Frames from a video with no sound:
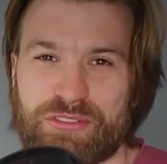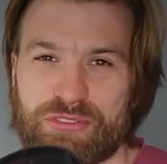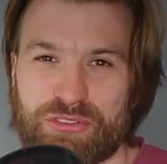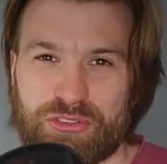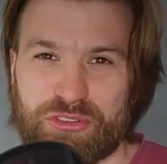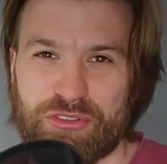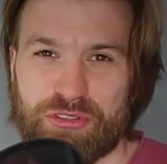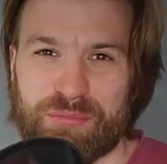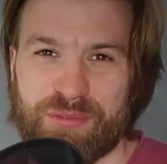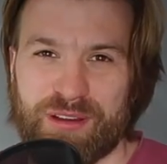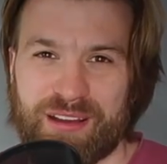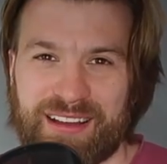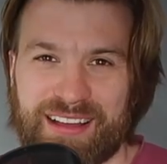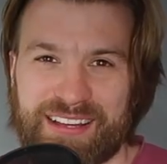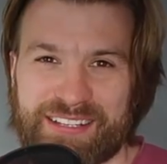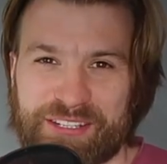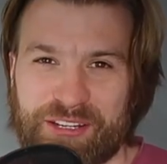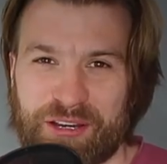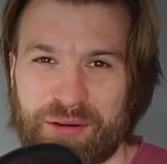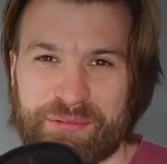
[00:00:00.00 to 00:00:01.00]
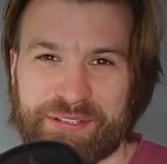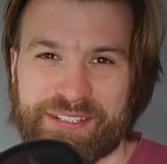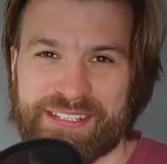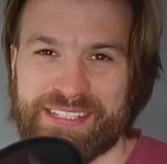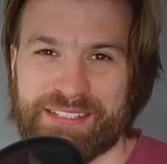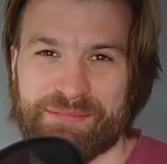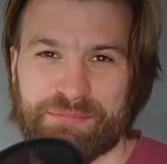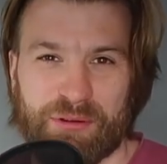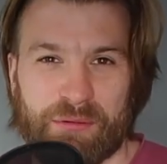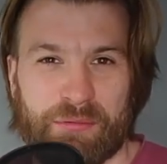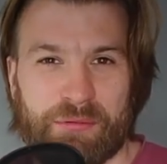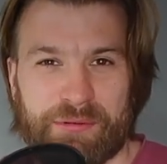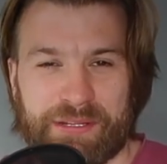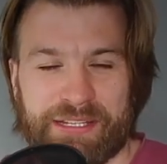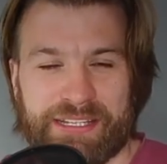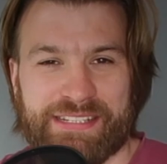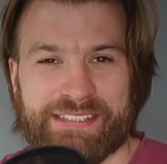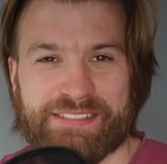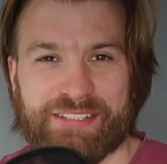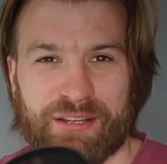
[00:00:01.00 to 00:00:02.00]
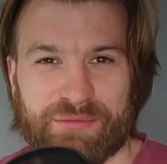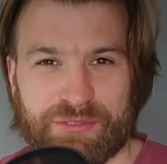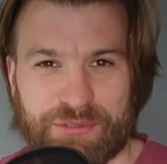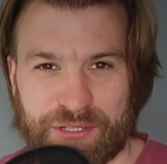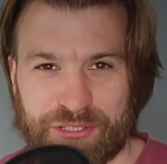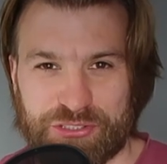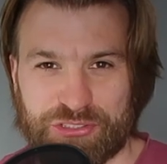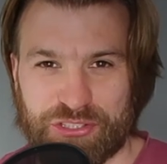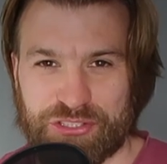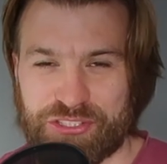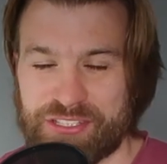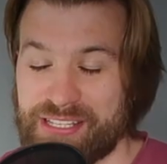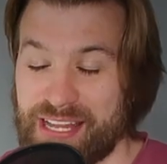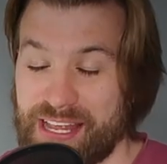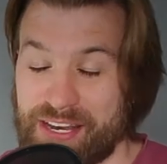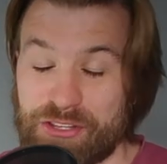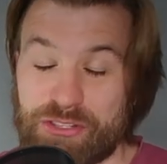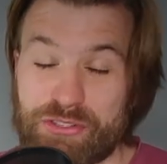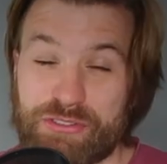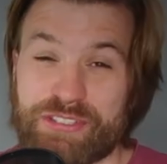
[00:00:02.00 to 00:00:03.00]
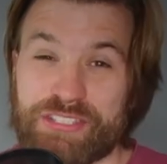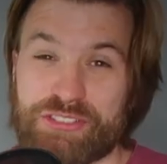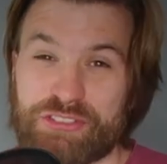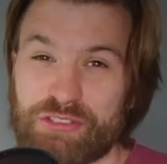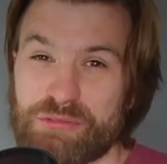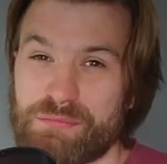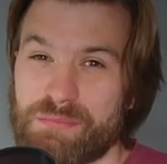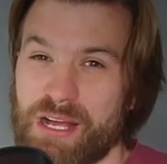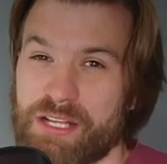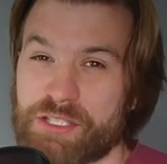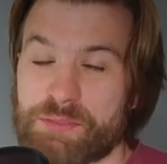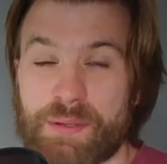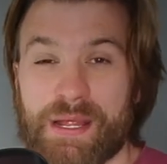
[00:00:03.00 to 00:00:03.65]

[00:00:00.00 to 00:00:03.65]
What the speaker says: humor and comedy probably in times when I shouldn't, and I use it too much.